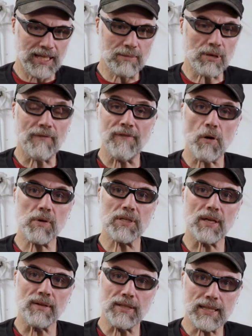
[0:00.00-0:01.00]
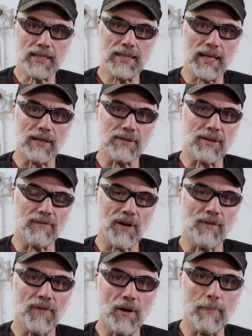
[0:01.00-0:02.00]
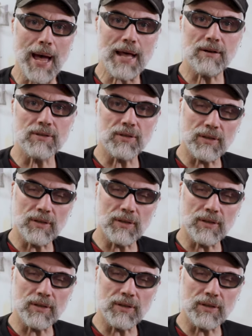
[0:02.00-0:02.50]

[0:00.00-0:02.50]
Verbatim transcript: keeps our focus on the details of, our patterns